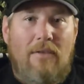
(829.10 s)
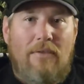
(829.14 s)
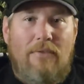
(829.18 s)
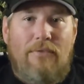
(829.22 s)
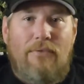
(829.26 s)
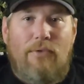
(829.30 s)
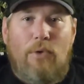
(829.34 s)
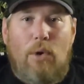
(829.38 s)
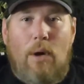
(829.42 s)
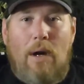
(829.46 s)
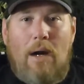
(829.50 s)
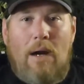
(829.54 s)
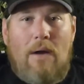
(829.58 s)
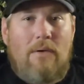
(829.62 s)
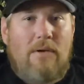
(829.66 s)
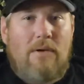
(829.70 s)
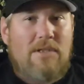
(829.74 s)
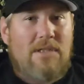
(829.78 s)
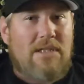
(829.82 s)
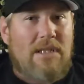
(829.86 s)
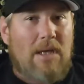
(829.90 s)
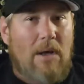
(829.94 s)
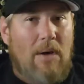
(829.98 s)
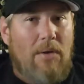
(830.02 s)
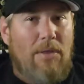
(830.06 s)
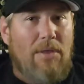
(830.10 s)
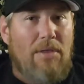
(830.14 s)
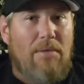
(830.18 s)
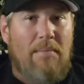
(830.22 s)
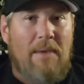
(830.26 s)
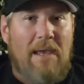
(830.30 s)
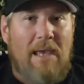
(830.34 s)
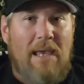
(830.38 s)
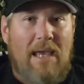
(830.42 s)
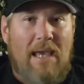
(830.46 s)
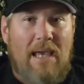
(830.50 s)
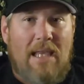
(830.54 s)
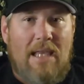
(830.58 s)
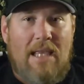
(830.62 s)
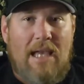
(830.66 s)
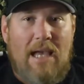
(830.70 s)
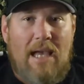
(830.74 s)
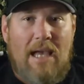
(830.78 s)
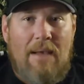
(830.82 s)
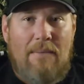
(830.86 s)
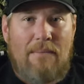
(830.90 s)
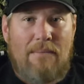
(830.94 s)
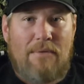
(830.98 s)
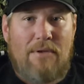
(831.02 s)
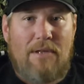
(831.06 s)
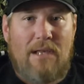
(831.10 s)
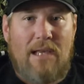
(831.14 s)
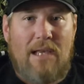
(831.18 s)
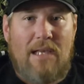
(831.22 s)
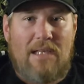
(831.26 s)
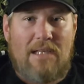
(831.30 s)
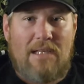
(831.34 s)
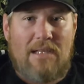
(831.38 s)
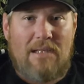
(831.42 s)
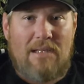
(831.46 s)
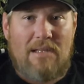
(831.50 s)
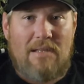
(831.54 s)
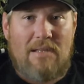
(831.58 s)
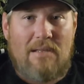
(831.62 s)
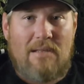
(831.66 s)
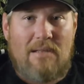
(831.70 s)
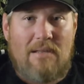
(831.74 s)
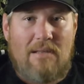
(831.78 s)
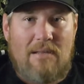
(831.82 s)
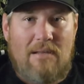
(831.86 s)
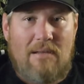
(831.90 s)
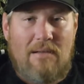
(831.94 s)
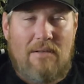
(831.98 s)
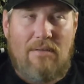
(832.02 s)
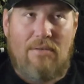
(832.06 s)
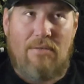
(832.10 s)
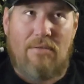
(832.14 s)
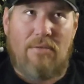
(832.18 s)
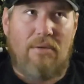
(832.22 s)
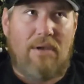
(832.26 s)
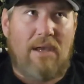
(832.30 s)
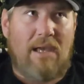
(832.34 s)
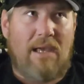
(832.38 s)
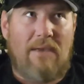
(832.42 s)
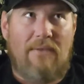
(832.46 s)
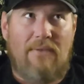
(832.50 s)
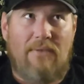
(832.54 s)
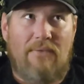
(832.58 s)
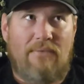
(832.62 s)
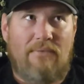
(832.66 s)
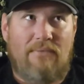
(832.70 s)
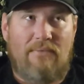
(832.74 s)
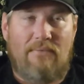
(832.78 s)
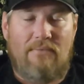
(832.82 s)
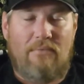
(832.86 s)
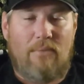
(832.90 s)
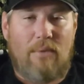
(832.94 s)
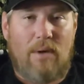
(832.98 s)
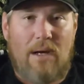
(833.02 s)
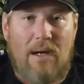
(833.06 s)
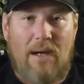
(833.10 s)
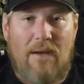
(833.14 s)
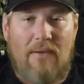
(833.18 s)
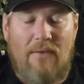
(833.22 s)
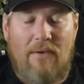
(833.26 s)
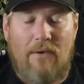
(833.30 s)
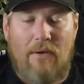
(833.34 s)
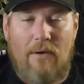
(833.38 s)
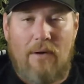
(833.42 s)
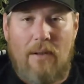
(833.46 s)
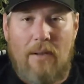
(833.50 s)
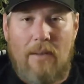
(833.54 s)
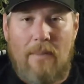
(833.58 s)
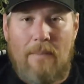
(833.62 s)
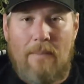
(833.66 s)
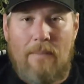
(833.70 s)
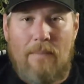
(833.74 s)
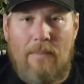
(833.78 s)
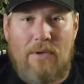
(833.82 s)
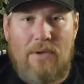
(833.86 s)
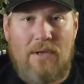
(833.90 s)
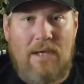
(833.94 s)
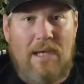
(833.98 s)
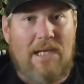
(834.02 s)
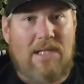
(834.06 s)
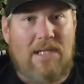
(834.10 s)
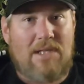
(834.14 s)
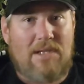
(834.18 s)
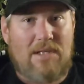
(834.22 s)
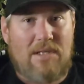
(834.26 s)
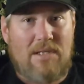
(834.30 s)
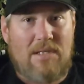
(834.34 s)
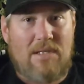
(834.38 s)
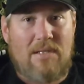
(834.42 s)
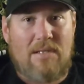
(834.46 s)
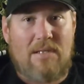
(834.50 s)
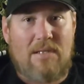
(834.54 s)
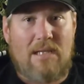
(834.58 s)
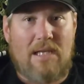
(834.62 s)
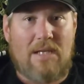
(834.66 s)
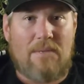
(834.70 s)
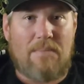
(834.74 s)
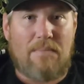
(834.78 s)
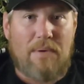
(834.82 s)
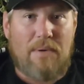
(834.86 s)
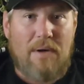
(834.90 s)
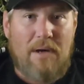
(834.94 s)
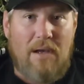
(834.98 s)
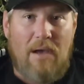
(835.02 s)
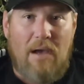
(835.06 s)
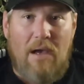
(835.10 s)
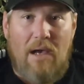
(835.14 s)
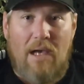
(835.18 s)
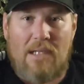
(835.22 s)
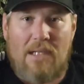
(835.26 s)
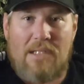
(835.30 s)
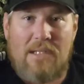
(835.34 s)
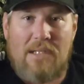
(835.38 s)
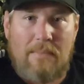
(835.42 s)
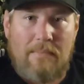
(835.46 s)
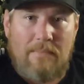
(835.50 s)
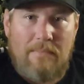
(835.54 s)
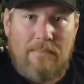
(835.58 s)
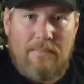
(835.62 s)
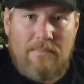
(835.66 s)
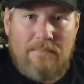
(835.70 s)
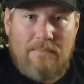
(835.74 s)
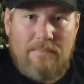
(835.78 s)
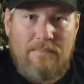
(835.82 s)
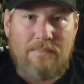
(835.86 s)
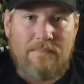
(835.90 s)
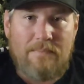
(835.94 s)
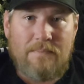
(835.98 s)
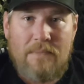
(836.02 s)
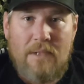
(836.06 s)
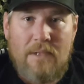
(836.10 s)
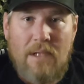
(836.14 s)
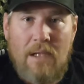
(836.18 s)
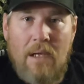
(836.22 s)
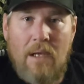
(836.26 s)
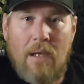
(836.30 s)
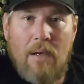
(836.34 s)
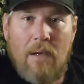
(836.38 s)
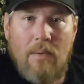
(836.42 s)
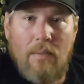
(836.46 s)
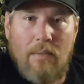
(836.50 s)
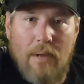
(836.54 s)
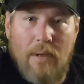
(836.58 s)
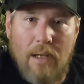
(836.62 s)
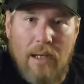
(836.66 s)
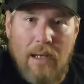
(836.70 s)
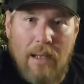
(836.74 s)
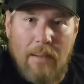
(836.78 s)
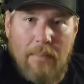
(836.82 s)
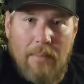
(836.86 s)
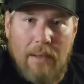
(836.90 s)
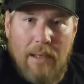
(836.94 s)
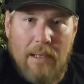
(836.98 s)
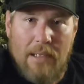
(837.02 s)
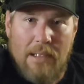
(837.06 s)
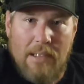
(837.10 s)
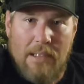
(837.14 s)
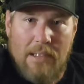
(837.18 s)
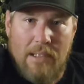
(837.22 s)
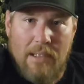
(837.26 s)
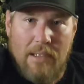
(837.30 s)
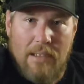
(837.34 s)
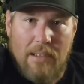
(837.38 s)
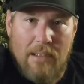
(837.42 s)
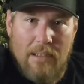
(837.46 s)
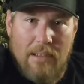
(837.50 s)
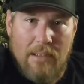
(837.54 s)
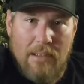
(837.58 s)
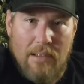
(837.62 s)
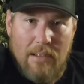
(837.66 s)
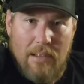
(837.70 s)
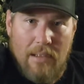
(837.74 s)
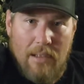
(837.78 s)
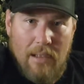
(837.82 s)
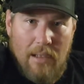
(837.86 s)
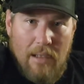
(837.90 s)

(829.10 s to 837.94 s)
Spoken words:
4 hours south of me yet, Tom. So that's, or 3, whatever. So that's pretty awesome. What did I miss? Just